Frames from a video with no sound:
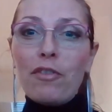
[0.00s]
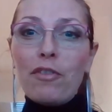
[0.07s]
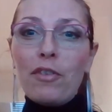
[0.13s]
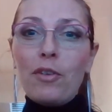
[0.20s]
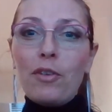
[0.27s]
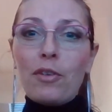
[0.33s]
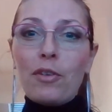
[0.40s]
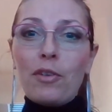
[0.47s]

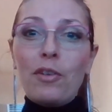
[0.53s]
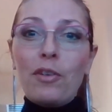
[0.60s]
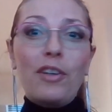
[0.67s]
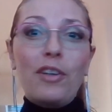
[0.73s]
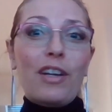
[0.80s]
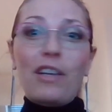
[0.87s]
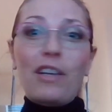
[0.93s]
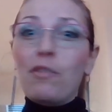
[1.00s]
you're
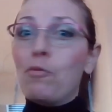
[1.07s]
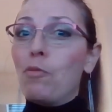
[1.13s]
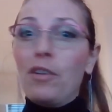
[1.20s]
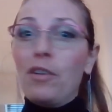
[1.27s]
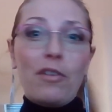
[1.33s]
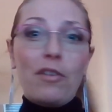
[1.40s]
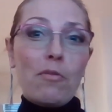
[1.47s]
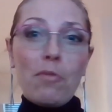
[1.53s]

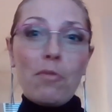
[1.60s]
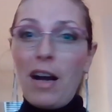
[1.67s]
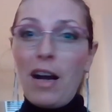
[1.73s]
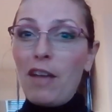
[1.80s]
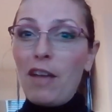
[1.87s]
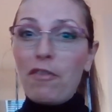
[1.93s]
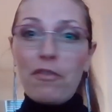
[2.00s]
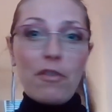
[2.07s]
a
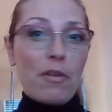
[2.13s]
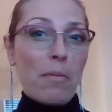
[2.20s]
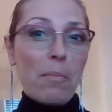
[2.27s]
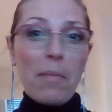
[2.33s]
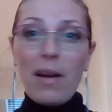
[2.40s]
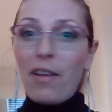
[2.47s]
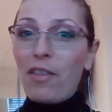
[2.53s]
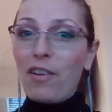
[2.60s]
wife, you're a
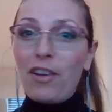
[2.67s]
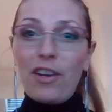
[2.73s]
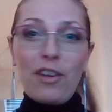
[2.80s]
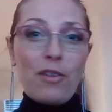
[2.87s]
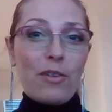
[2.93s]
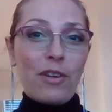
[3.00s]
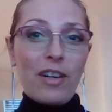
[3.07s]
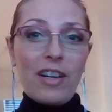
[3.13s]
mother,
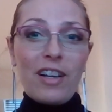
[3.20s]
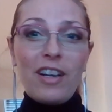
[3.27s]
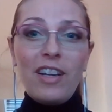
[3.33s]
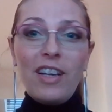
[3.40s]
you're